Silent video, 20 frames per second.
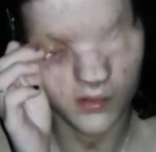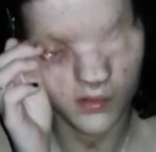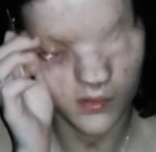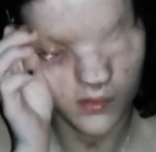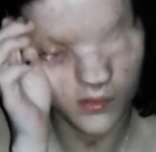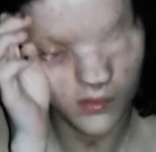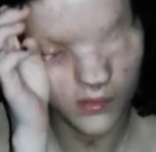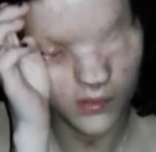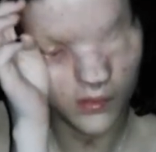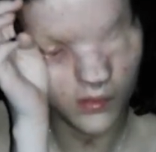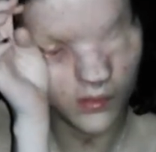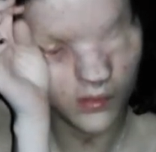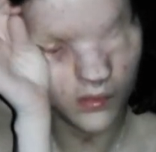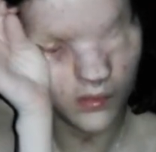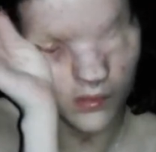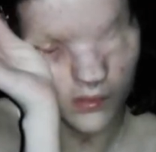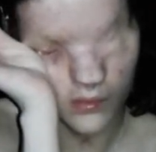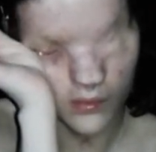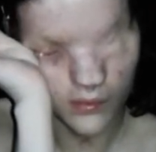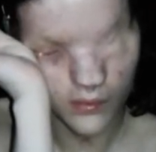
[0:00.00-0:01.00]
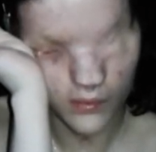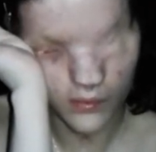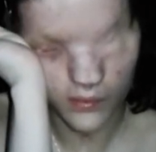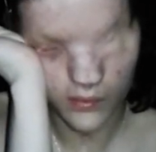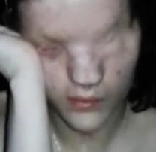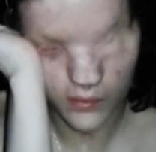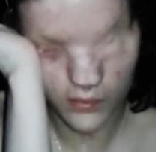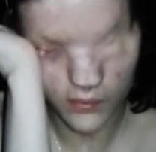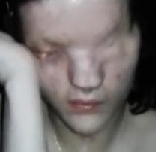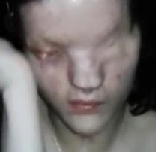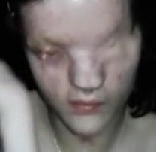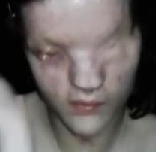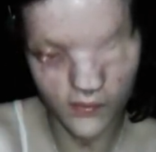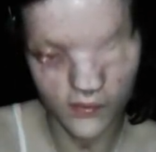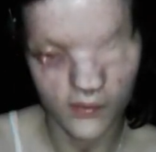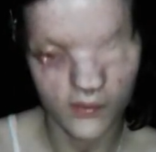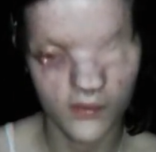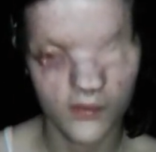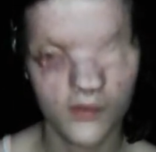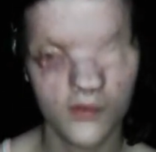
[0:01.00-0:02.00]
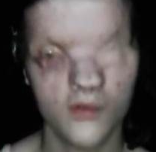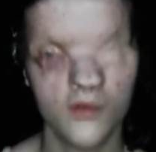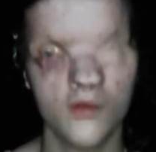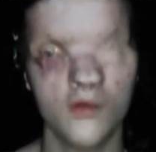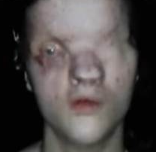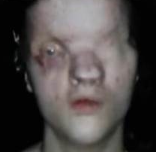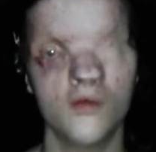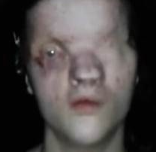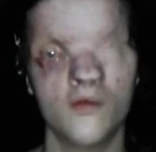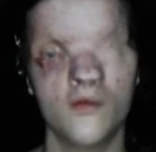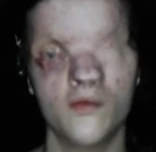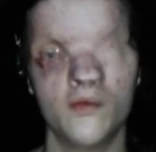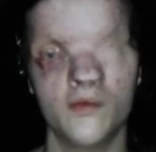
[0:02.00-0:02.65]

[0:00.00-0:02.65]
Nothing is said.